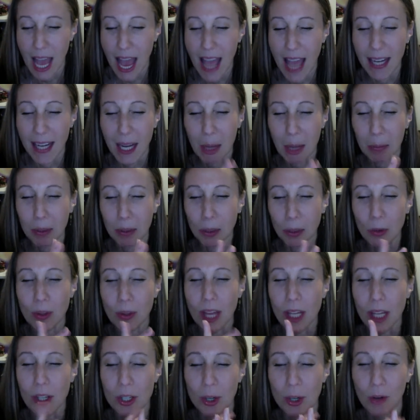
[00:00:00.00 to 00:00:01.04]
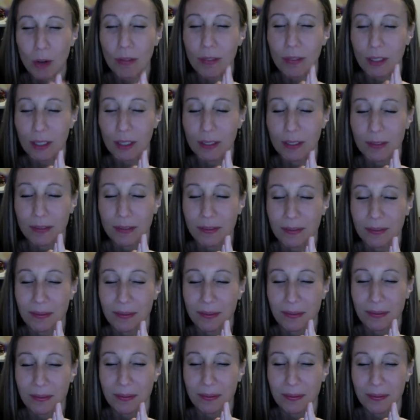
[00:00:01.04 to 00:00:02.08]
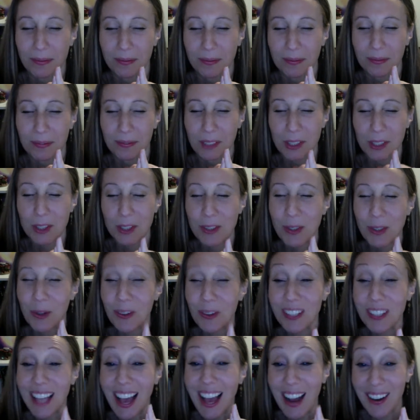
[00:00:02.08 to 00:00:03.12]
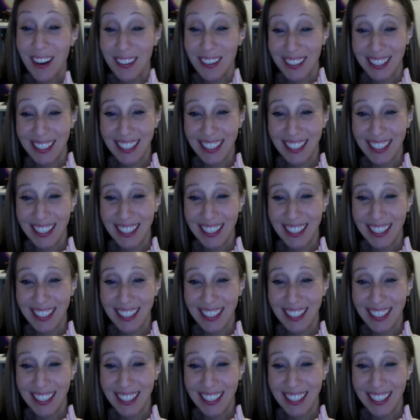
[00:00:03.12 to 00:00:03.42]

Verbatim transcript: And I blew that shofar so loud.